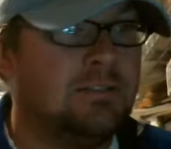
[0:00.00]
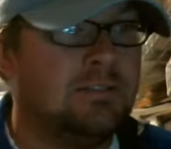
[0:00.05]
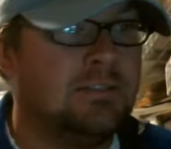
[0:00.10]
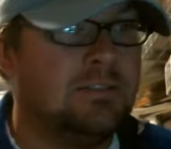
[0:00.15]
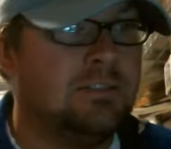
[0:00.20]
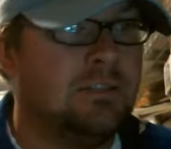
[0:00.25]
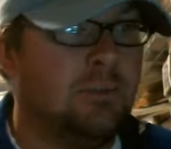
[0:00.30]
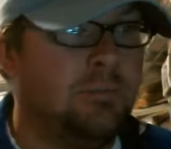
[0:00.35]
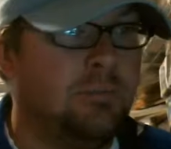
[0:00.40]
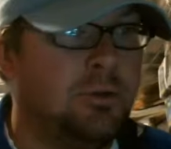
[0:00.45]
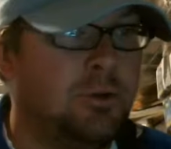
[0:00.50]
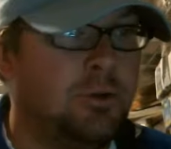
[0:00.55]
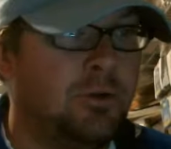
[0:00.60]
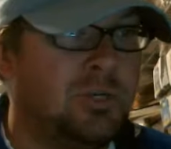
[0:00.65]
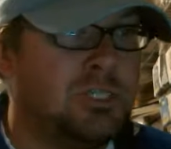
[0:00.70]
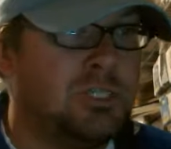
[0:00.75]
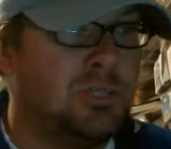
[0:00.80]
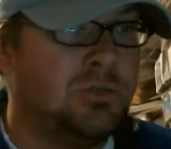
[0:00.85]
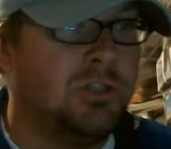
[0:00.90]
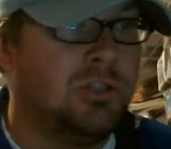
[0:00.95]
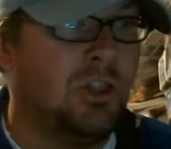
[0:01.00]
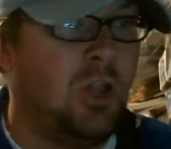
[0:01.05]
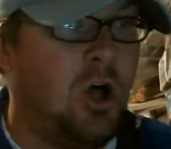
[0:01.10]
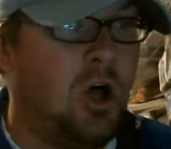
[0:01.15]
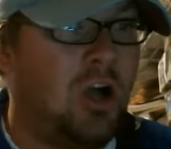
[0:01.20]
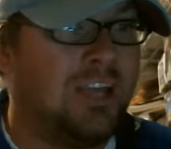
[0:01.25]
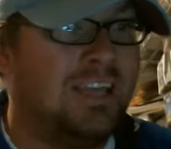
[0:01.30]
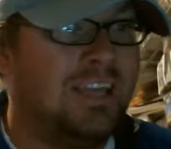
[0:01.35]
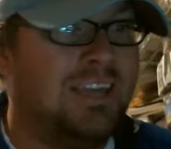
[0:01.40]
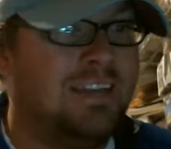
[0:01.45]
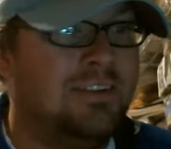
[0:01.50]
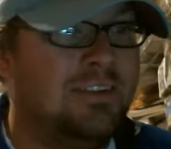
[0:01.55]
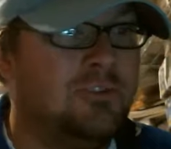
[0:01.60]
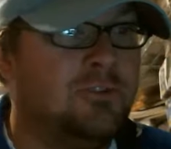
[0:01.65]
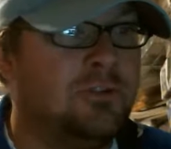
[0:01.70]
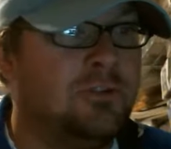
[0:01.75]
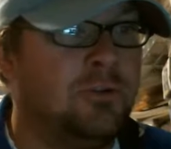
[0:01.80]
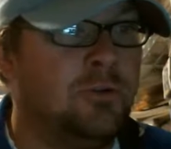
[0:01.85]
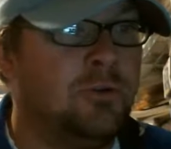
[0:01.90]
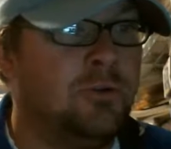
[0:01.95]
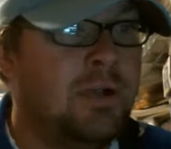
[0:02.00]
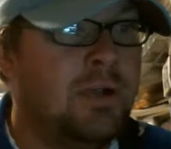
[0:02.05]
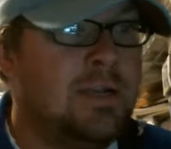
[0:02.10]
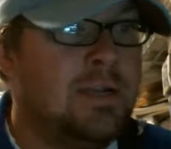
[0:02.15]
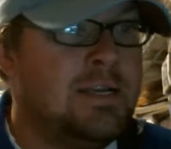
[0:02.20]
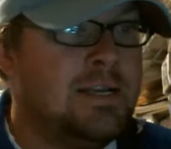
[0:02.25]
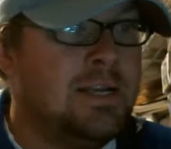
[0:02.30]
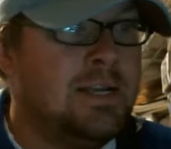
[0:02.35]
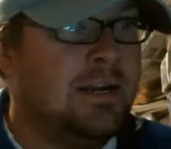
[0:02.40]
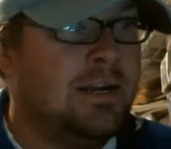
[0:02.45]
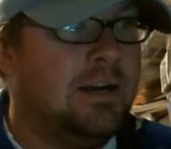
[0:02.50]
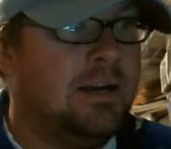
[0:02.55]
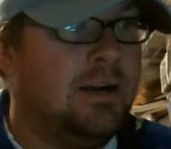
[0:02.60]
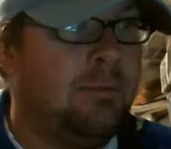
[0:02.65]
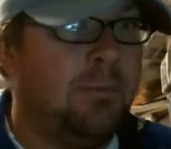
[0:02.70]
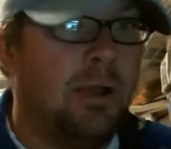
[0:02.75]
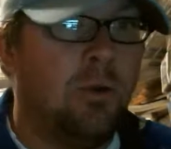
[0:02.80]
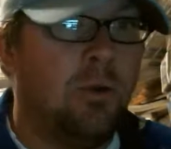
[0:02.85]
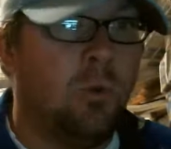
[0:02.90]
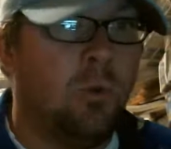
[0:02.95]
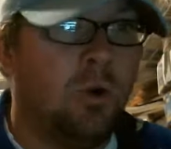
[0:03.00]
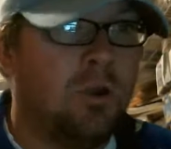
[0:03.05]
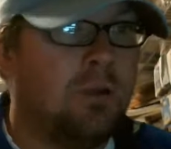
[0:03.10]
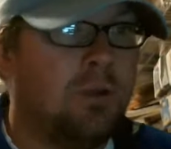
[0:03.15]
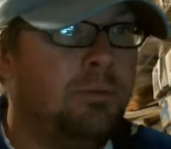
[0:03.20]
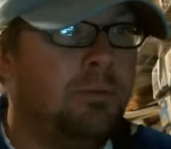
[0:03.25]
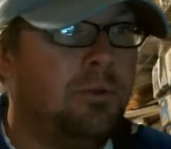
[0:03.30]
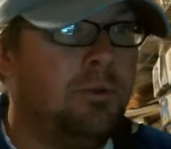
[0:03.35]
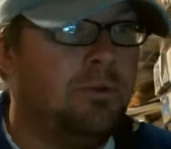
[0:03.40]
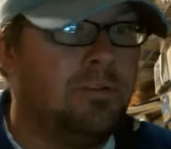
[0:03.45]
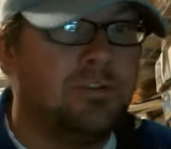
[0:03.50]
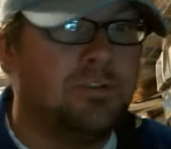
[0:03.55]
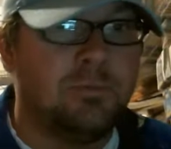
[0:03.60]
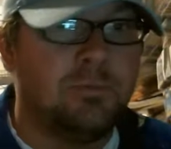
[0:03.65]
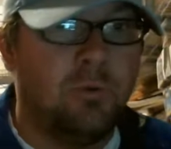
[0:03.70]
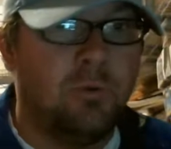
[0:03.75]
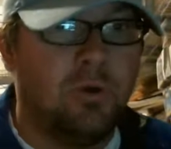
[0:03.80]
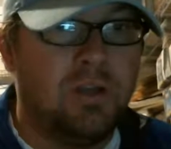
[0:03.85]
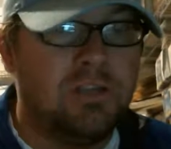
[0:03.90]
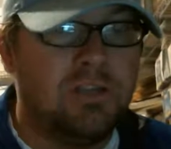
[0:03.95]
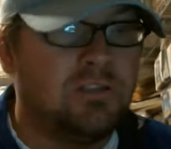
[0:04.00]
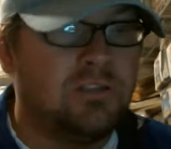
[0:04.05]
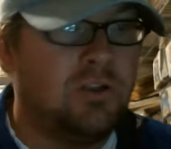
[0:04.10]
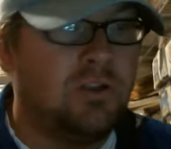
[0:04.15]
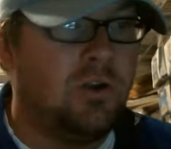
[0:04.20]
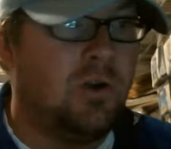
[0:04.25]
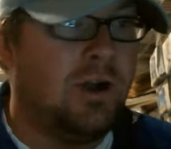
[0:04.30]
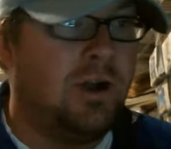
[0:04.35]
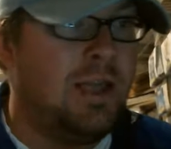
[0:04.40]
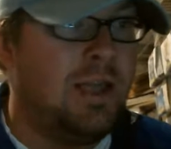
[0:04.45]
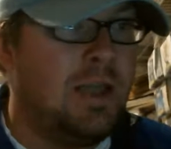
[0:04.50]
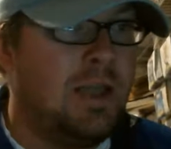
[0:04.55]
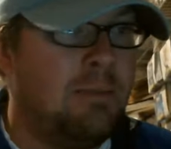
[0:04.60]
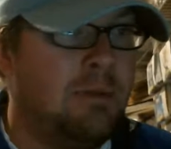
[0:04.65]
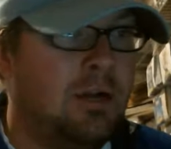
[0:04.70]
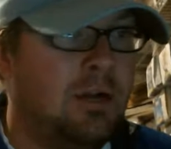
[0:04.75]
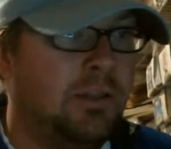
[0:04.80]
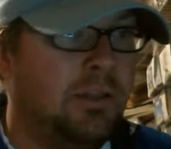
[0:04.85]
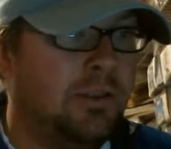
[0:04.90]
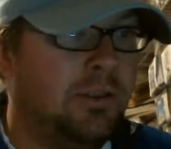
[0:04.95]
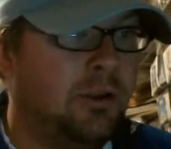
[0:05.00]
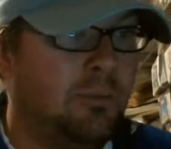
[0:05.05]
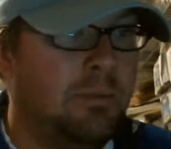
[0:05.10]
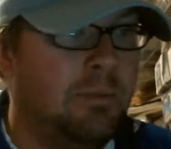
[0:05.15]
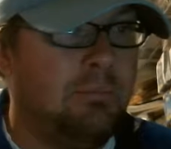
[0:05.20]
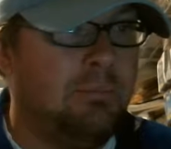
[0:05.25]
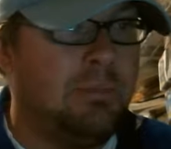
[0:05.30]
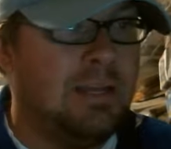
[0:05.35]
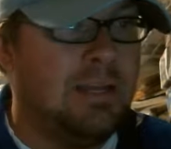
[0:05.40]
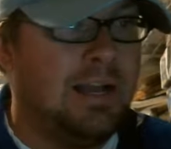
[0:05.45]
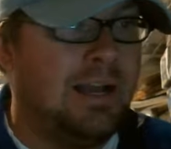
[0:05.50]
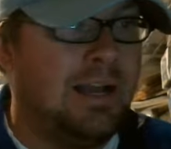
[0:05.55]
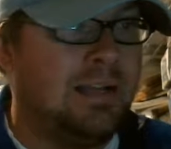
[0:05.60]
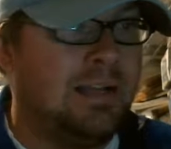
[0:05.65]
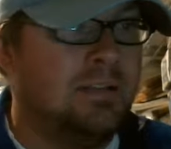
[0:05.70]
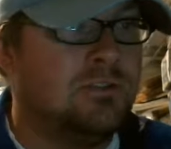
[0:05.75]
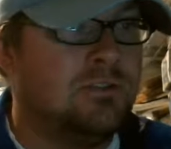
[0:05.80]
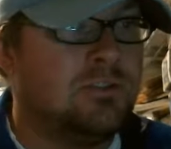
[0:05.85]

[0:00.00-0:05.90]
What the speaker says: computer issues logging into my work computer this morning, so I am a little bit behind.